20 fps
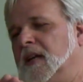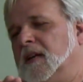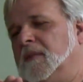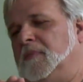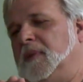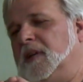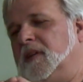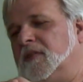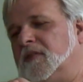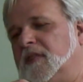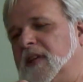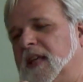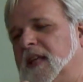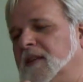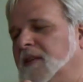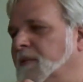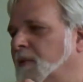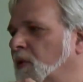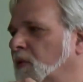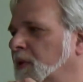because
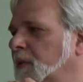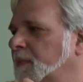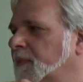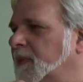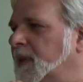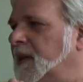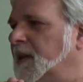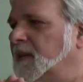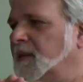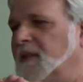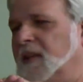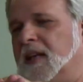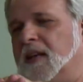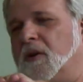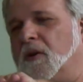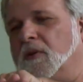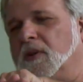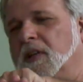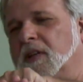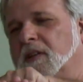then
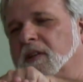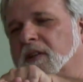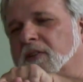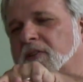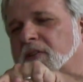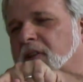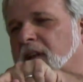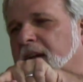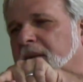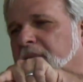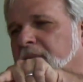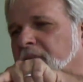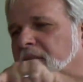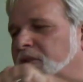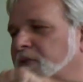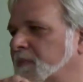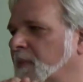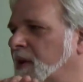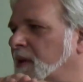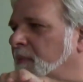only a
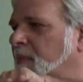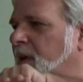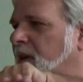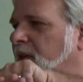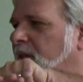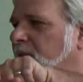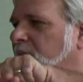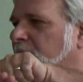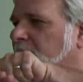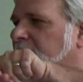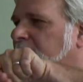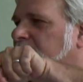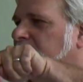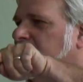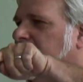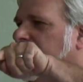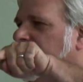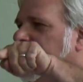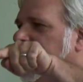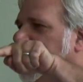small part of the blade is
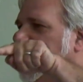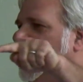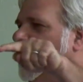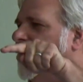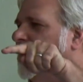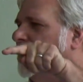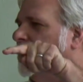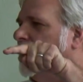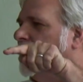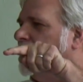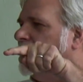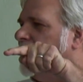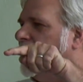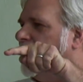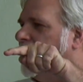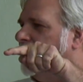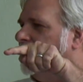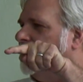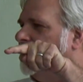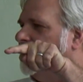cutting at any one
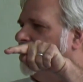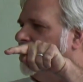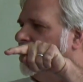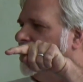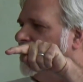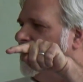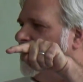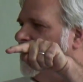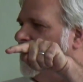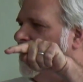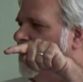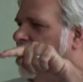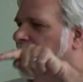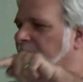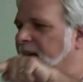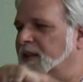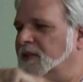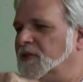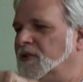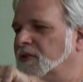time.
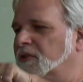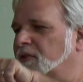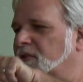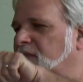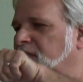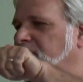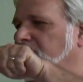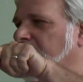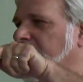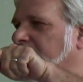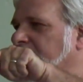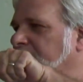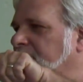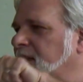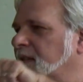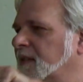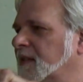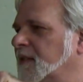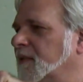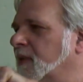As you
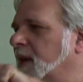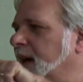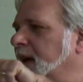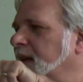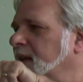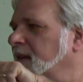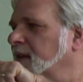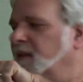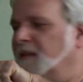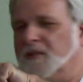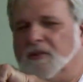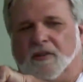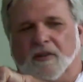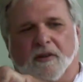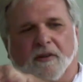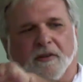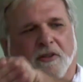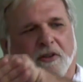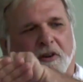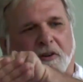slide to the right, so
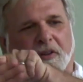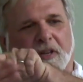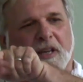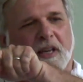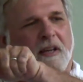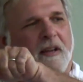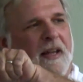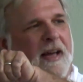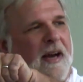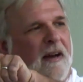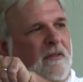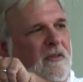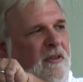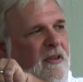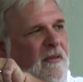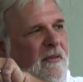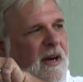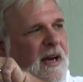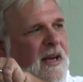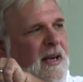you turn the heel out to
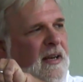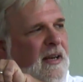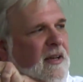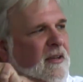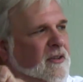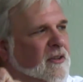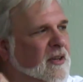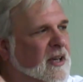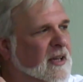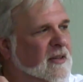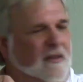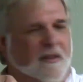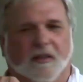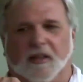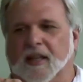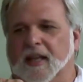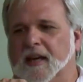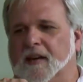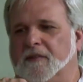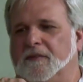the right. As you cut to the
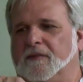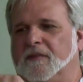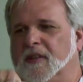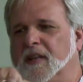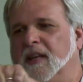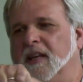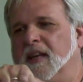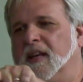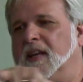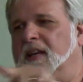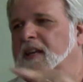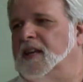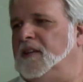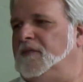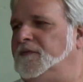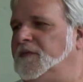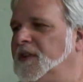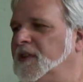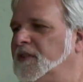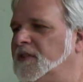left,
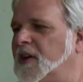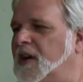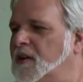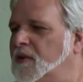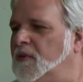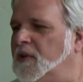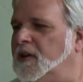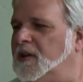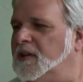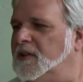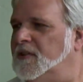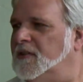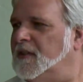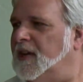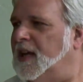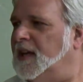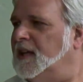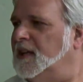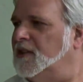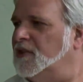it feels awkward because you've
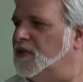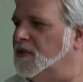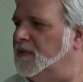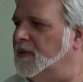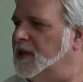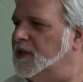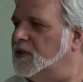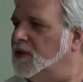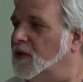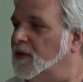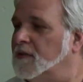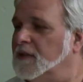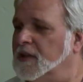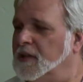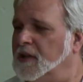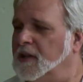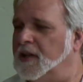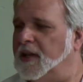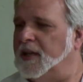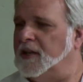got to get your wrist
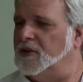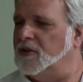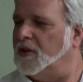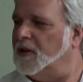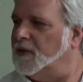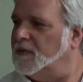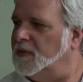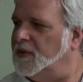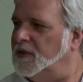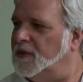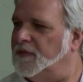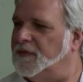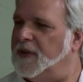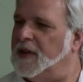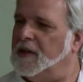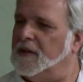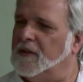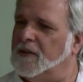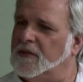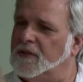over and turn with your
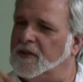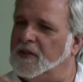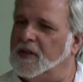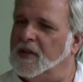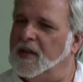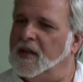fingers,